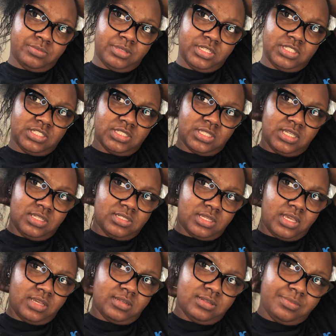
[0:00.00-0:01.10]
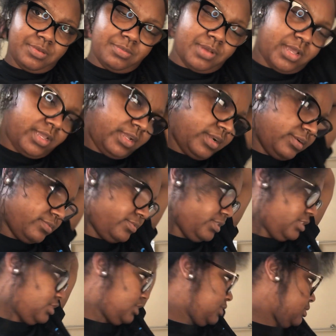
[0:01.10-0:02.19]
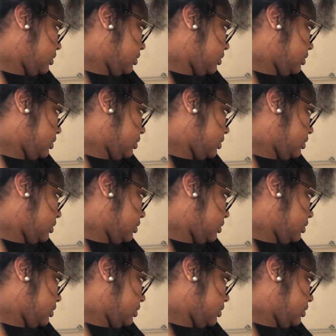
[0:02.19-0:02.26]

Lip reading: but it's just getting tangled up in my hair, which